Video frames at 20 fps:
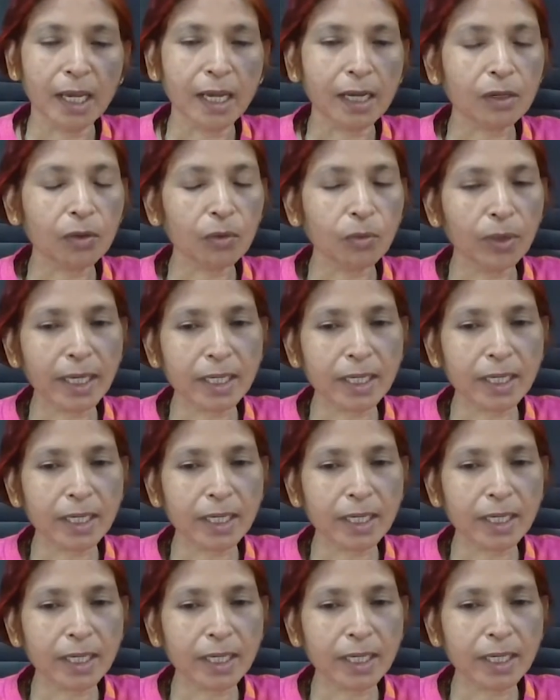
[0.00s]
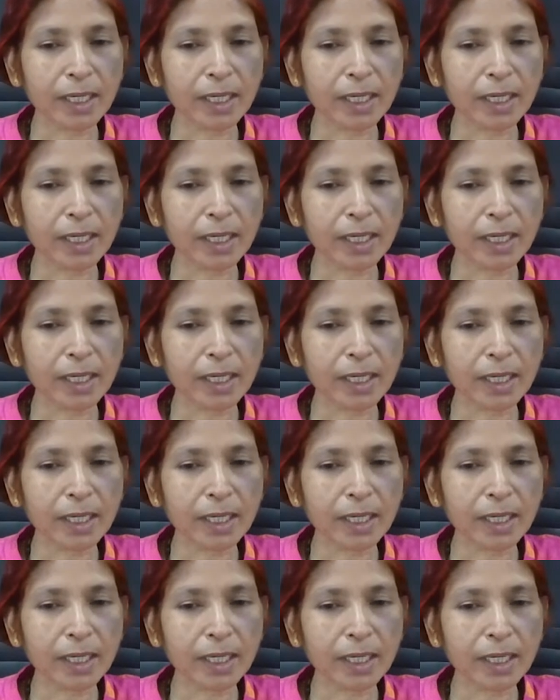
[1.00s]
Accurate information
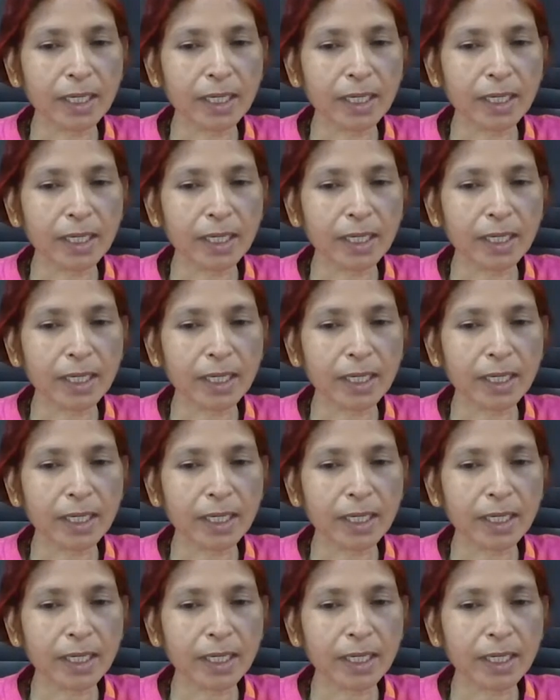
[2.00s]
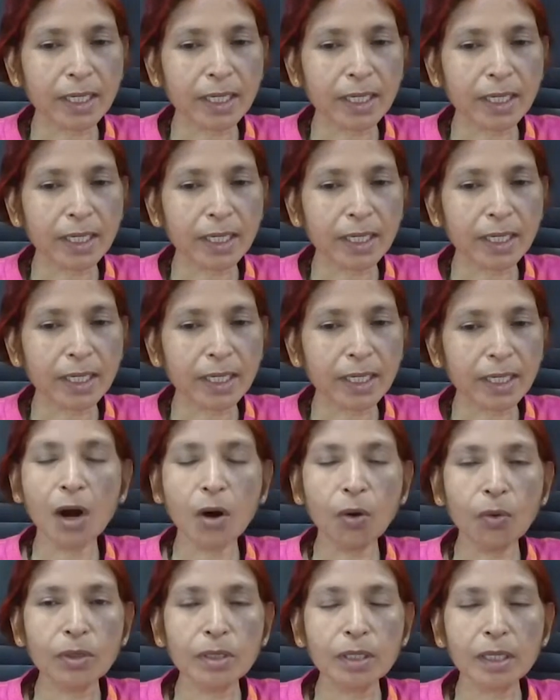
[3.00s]
is essential for
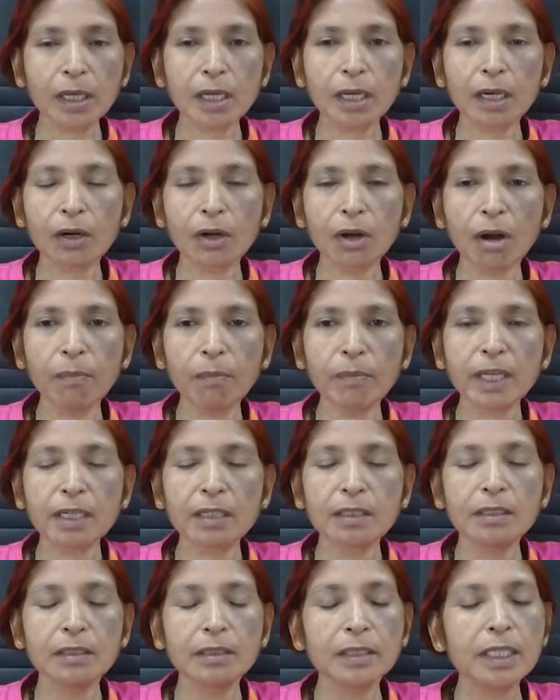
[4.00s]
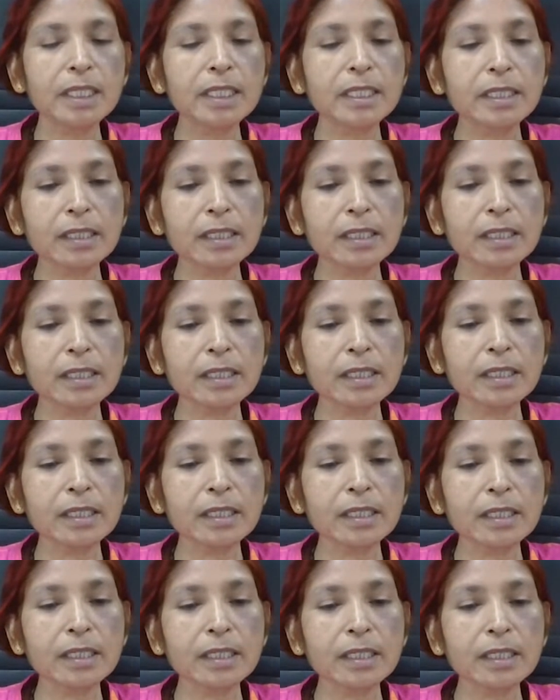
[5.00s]
sound economic
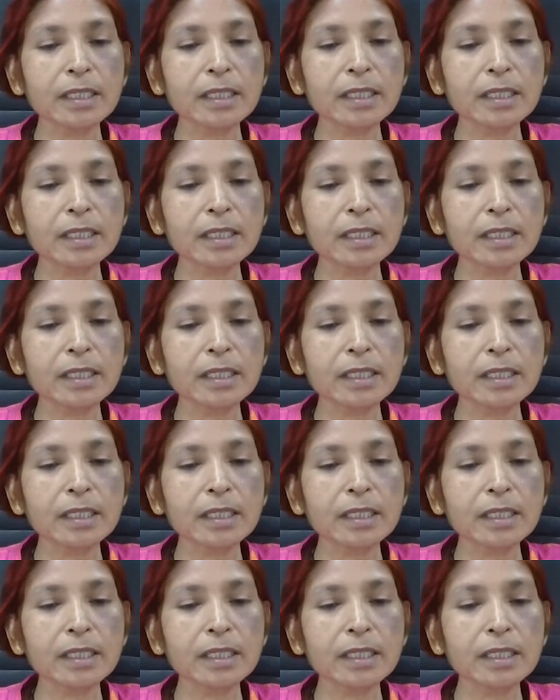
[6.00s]
decisions.